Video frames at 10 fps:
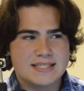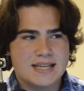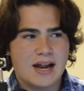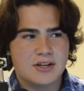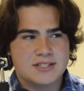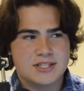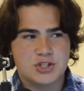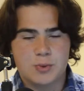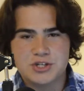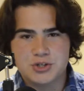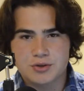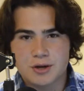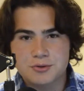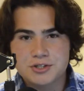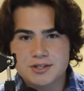not a situational
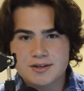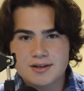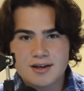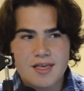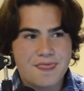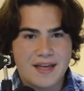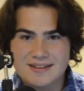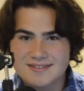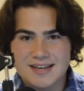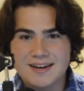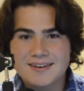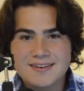coach. That's it.